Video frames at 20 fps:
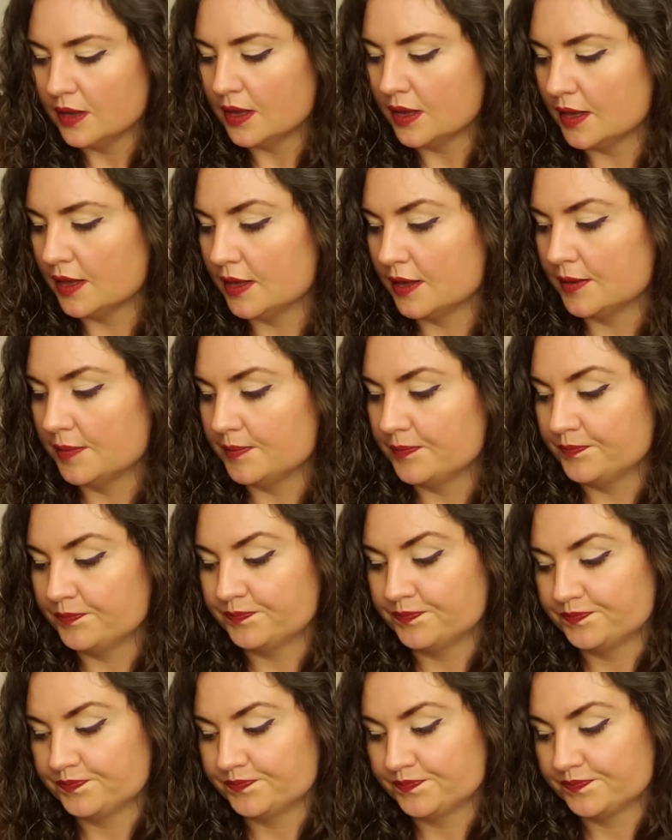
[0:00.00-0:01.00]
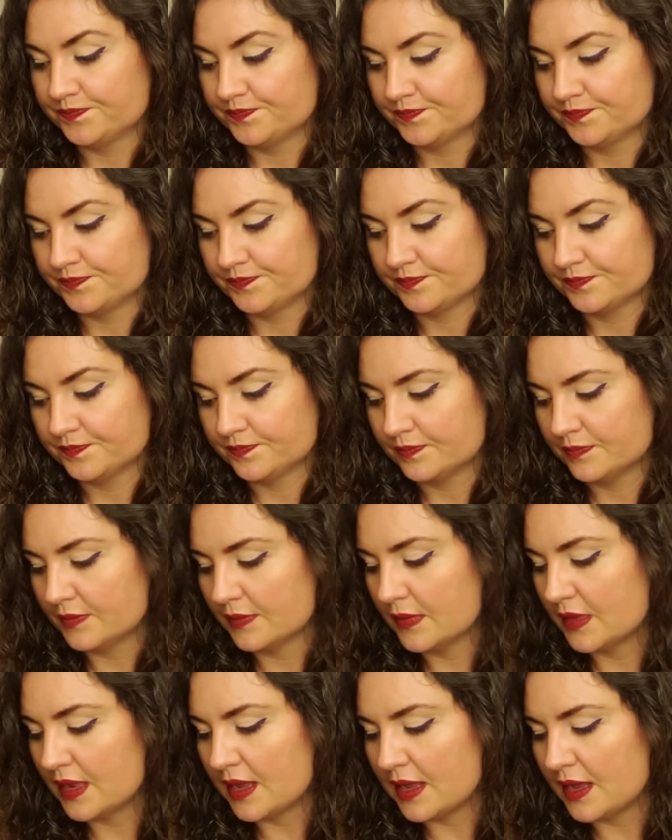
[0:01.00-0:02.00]

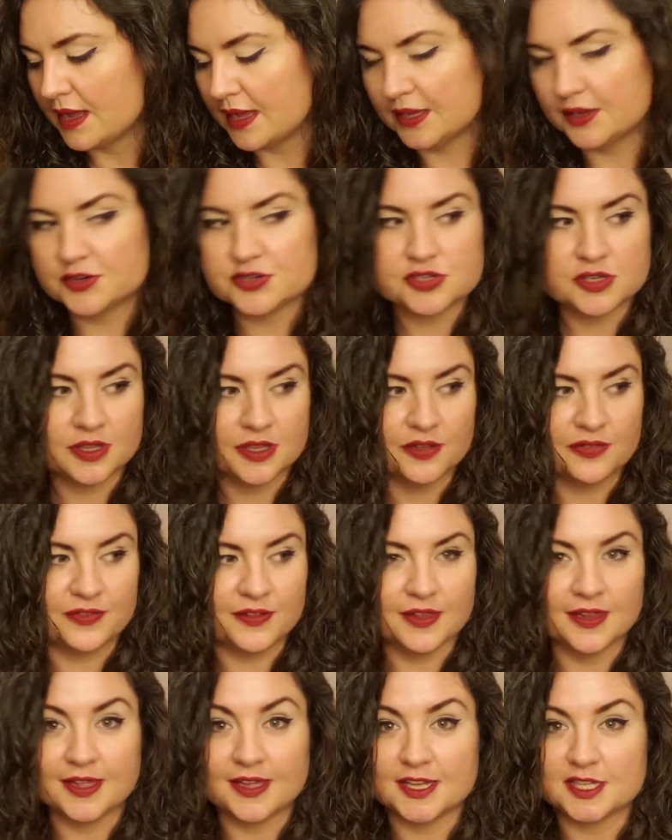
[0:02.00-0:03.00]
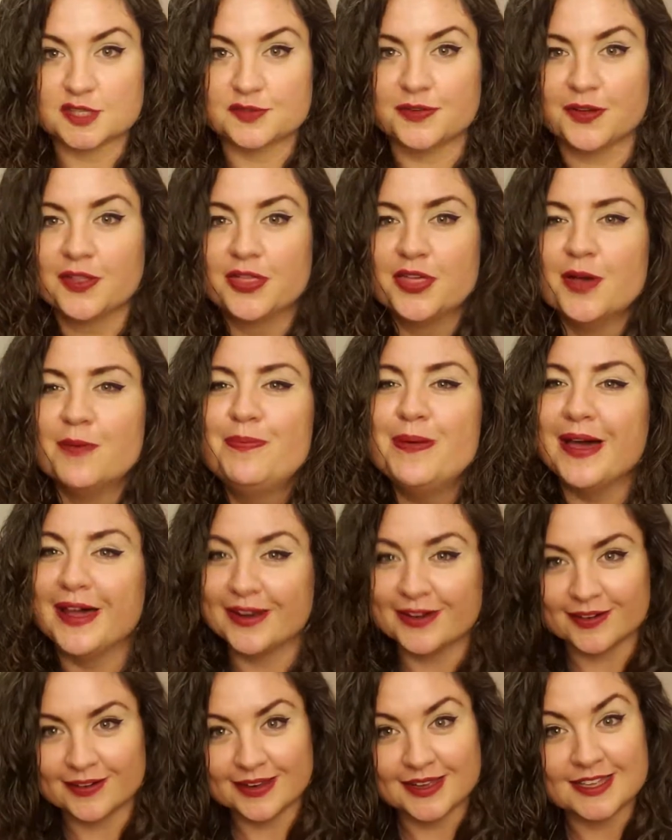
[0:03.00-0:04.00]
I usually feel like it's for the
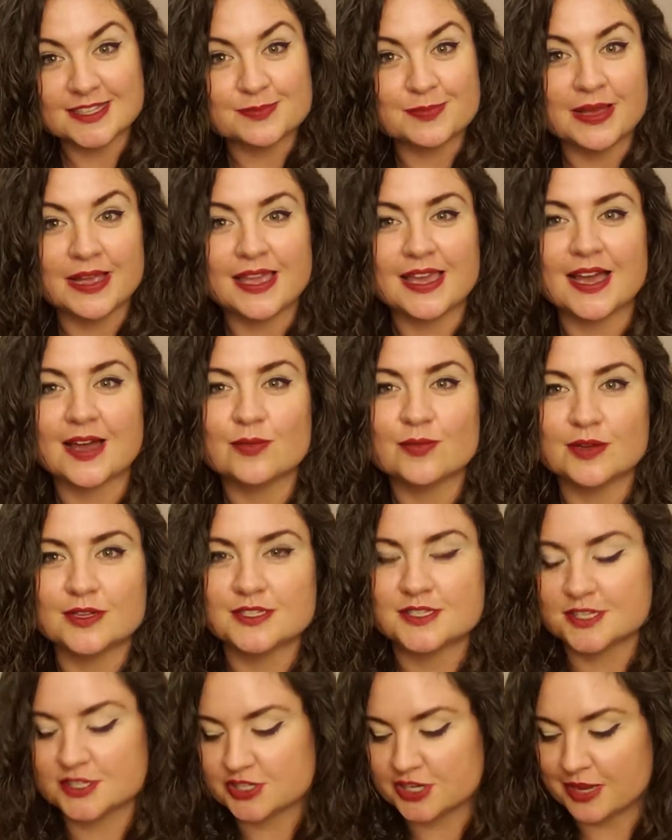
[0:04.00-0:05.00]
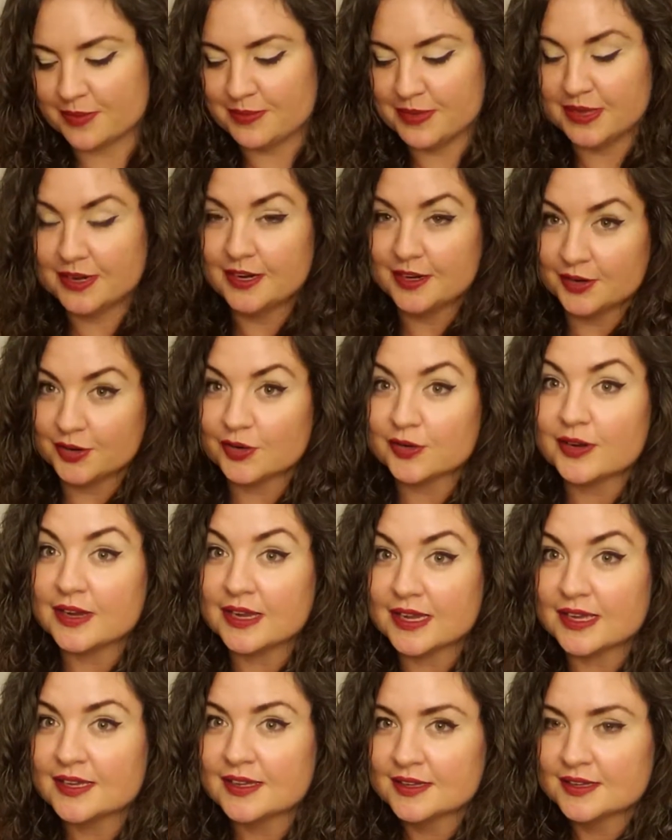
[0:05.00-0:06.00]
better. I guess my cat wants to chime in and
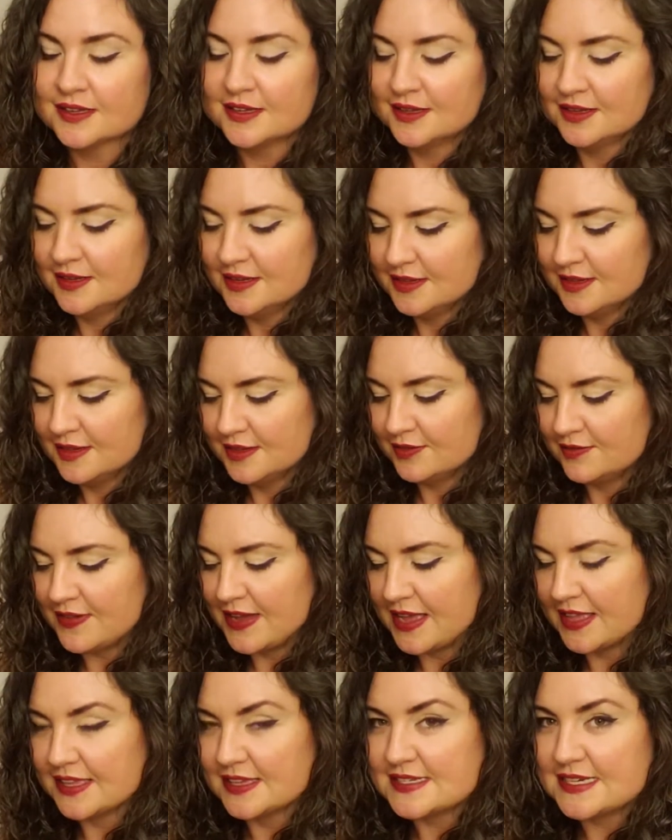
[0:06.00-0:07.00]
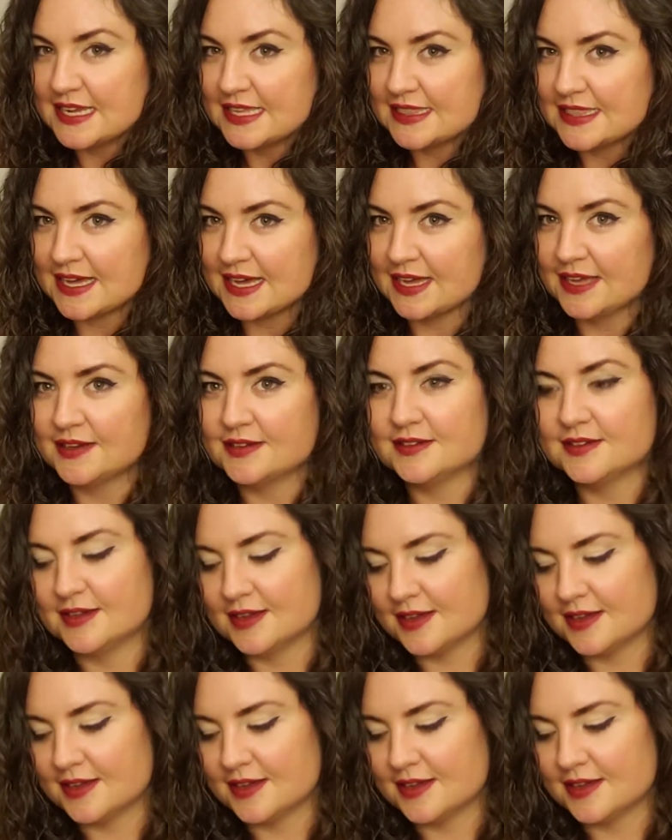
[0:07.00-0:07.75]
agree, validate that.